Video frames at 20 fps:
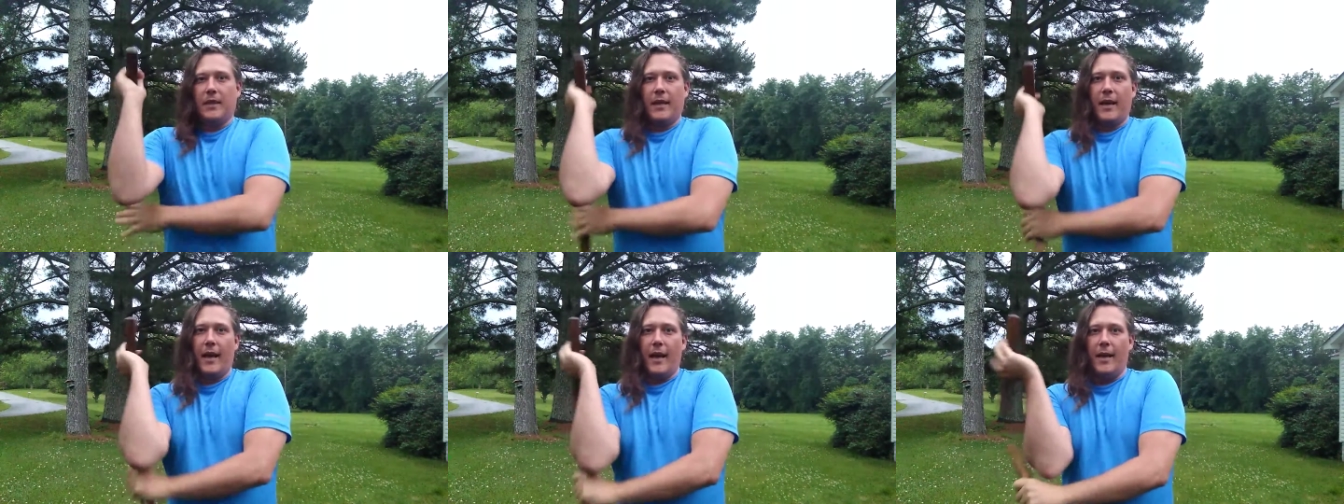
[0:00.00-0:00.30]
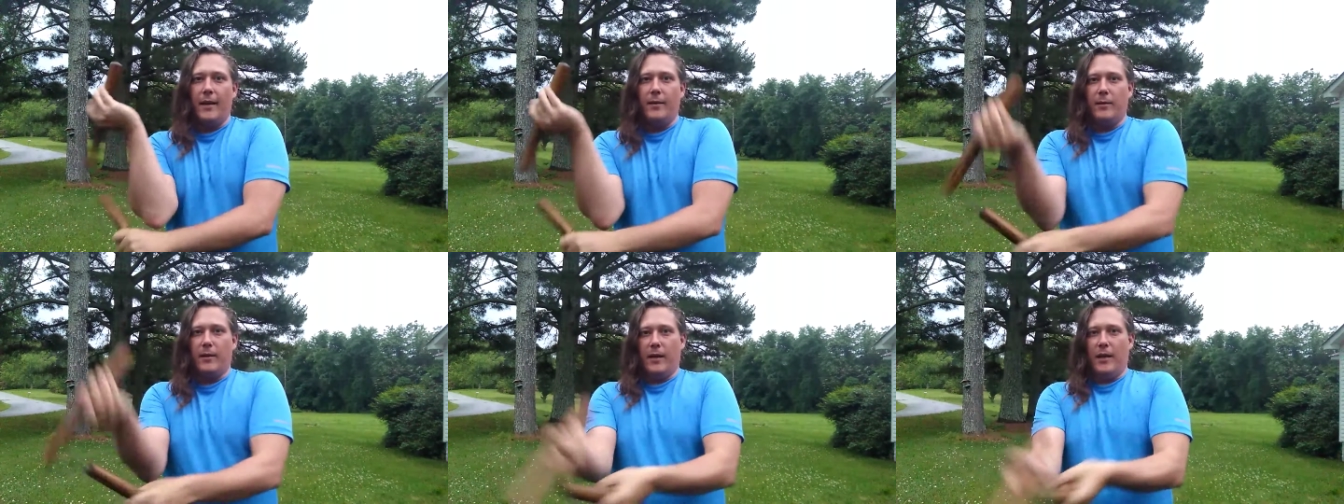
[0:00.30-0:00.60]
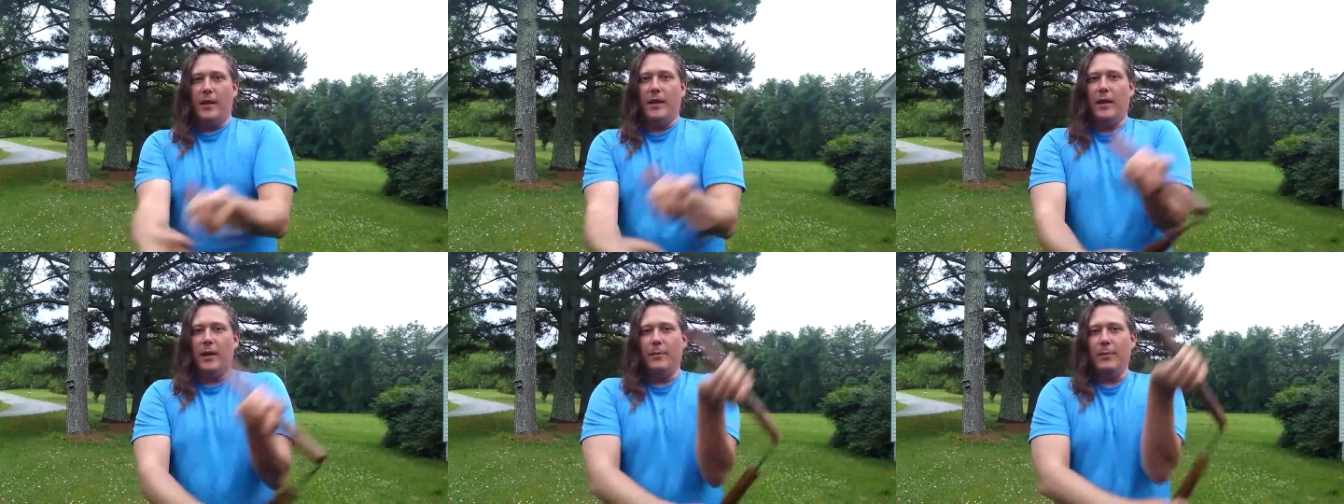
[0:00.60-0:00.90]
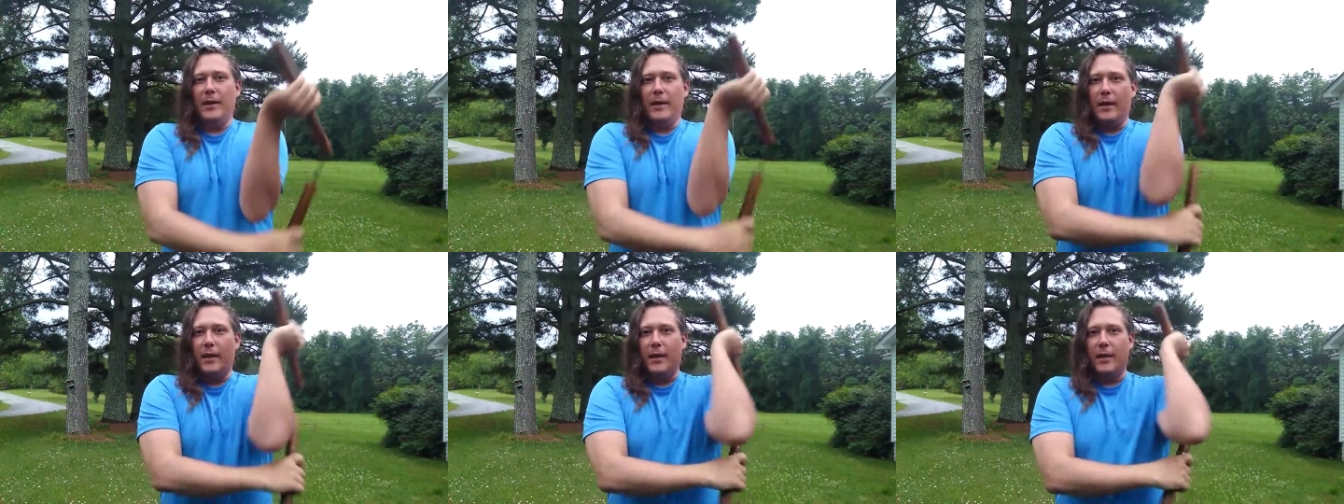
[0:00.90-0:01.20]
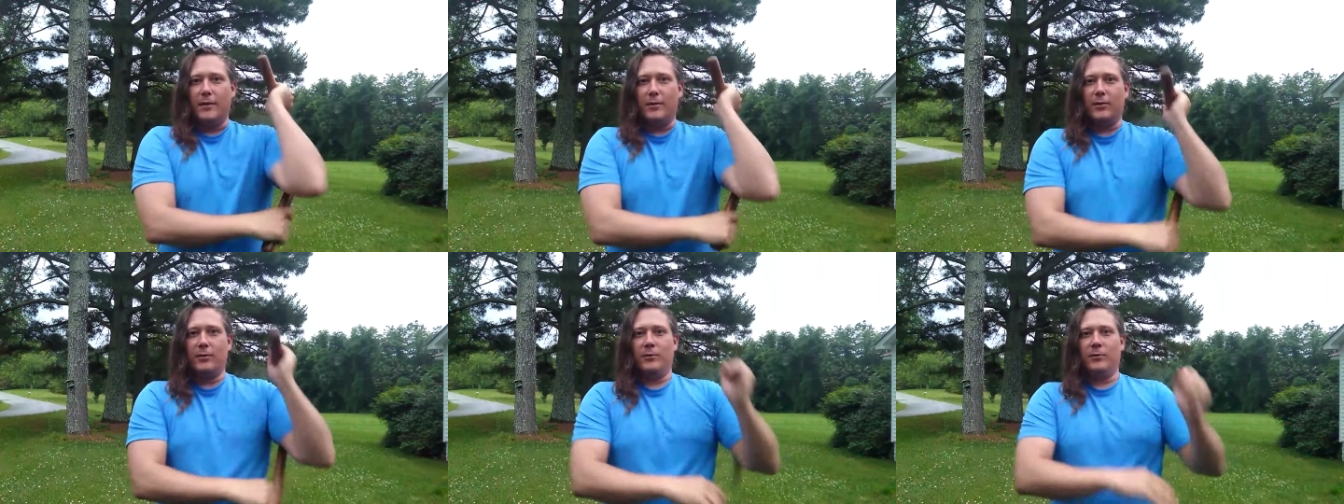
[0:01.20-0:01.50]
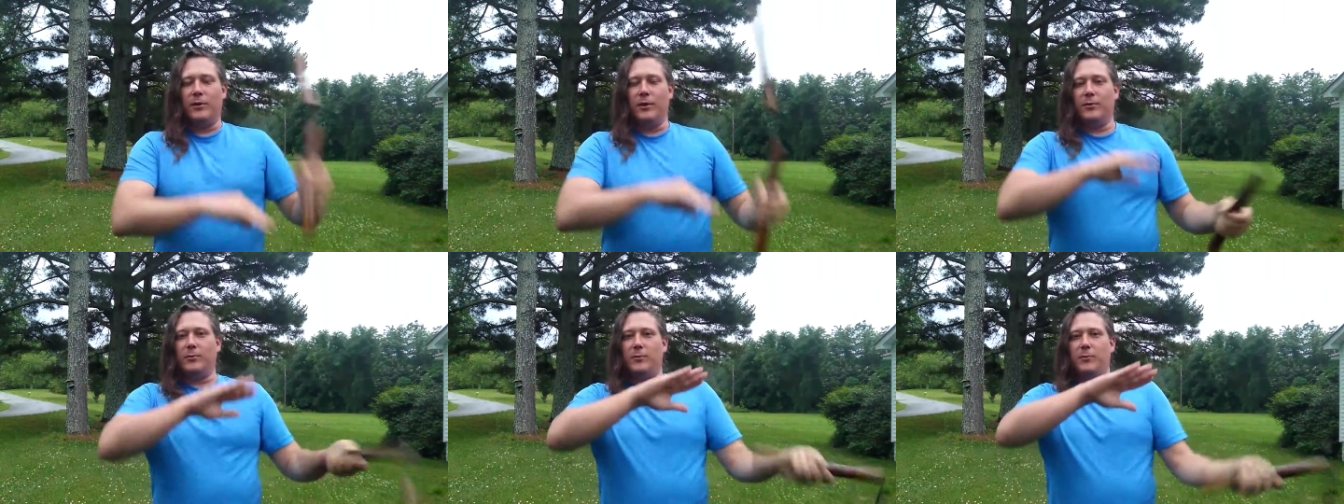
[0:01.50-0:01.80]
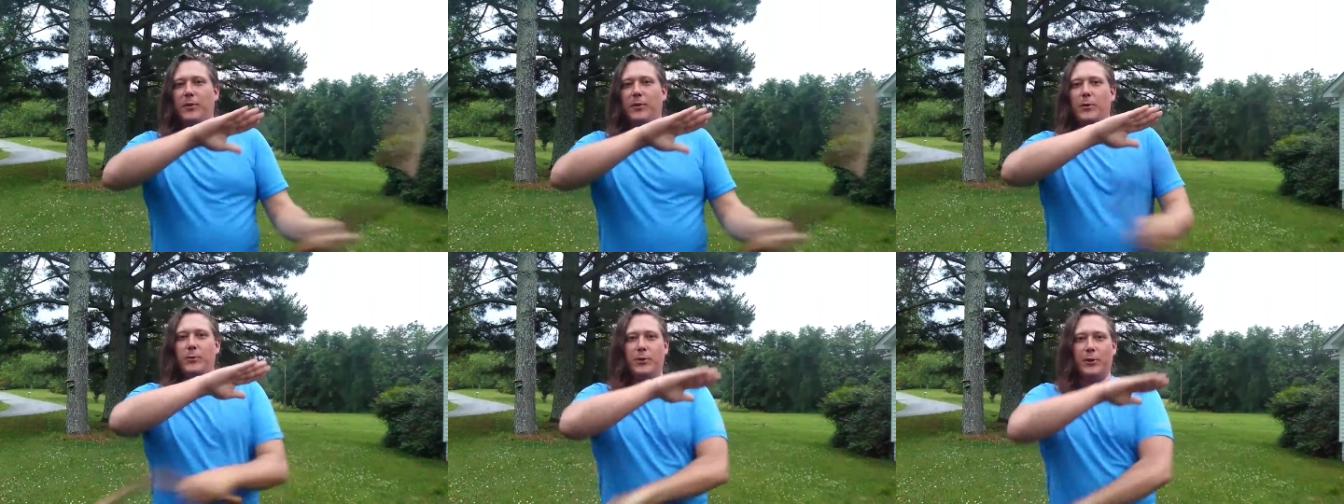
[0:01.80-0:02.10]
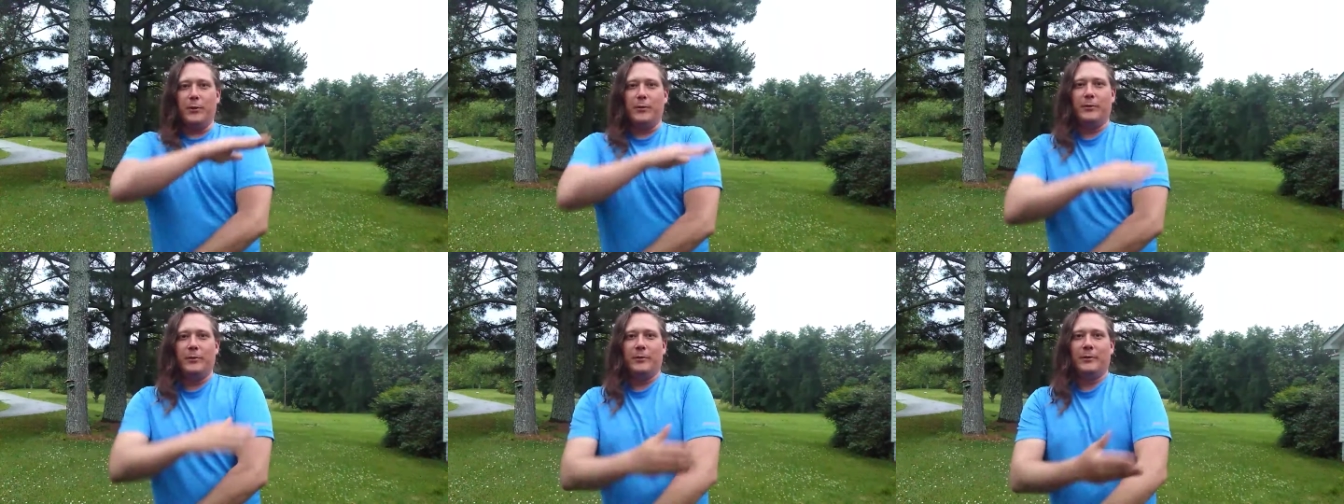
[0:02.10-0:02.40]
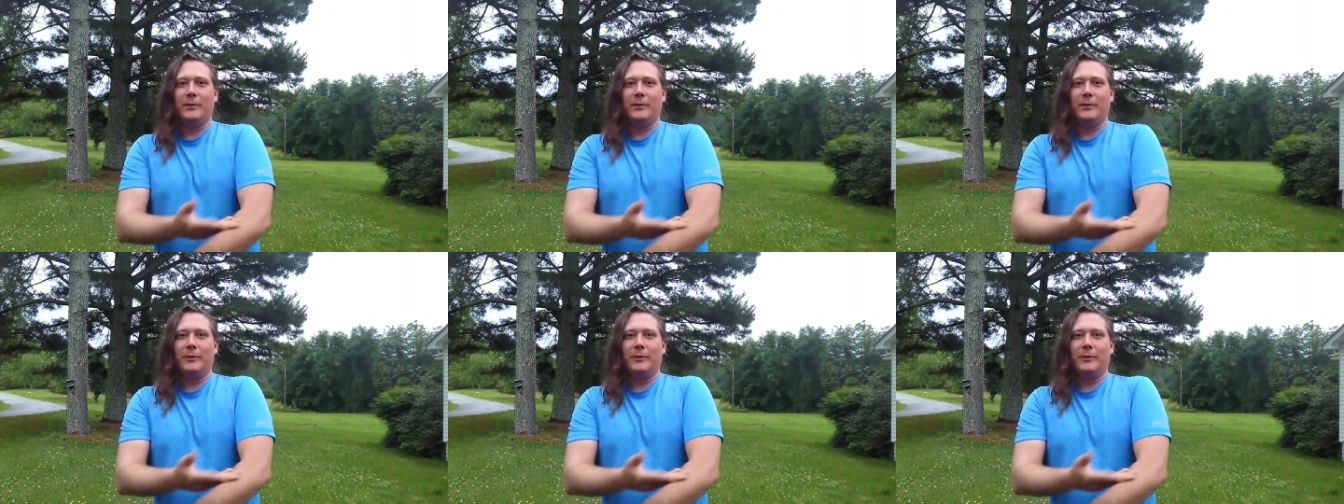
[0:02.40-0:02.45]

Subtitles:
and inhibit its distribution,